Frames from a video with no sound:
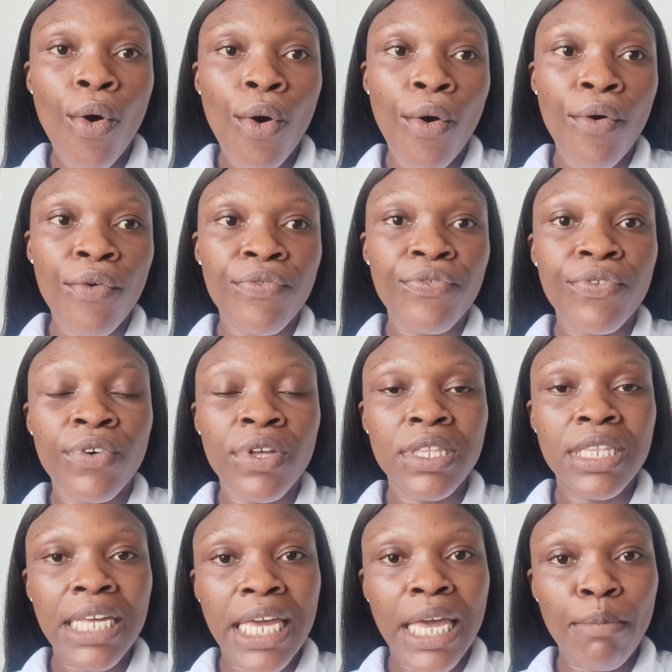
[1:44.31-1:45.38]
of
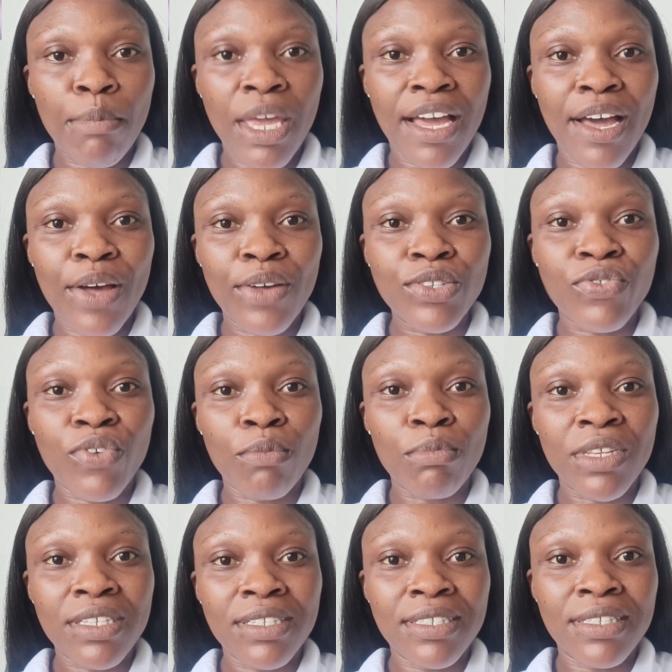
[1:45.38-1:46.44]
the chemicals from
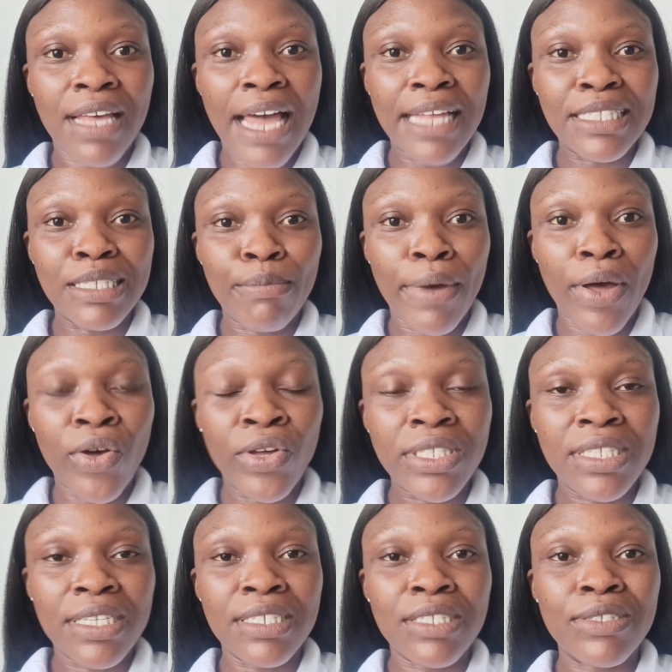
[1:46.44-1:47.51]
these
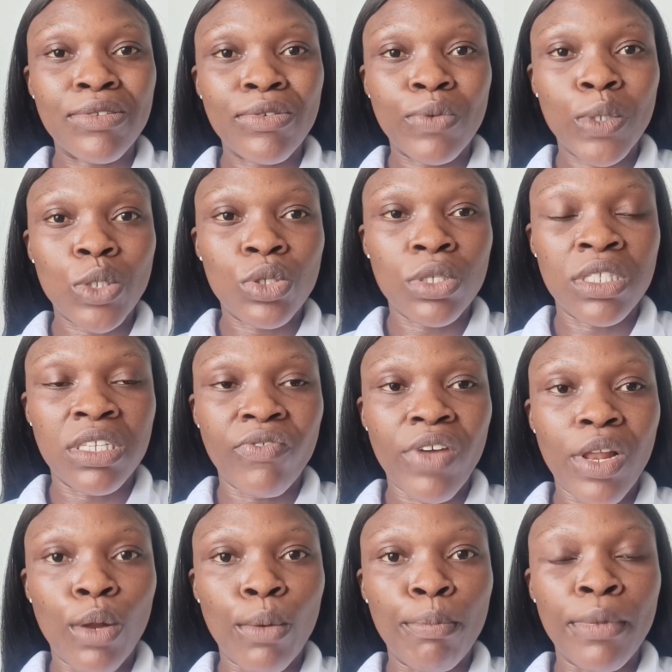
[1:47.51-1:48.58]
antibiotics during tooth
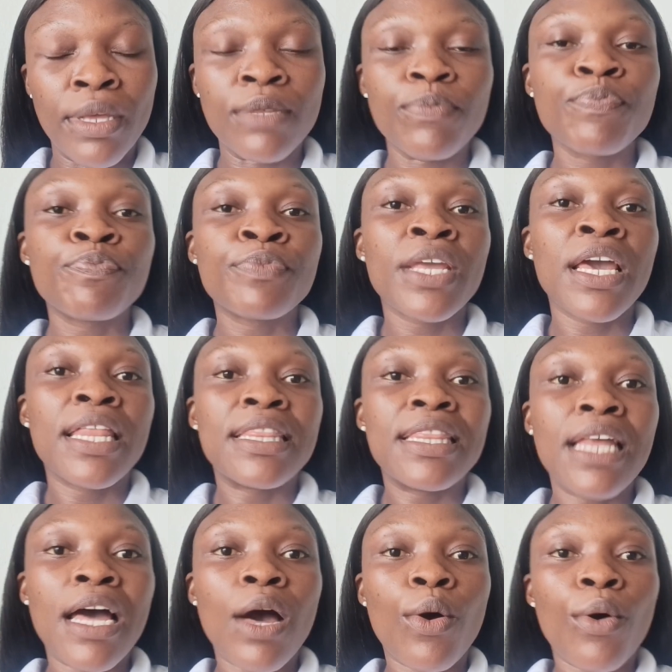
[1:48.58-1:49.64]
development.
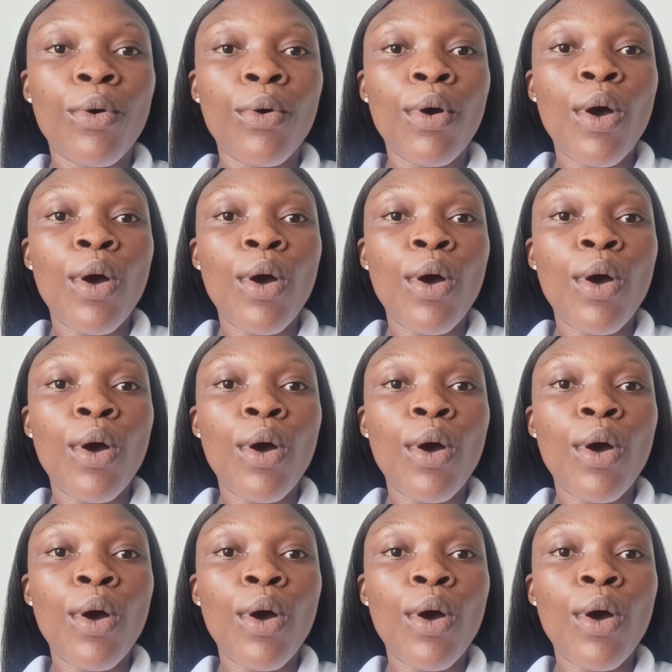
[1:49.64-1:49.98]
Now,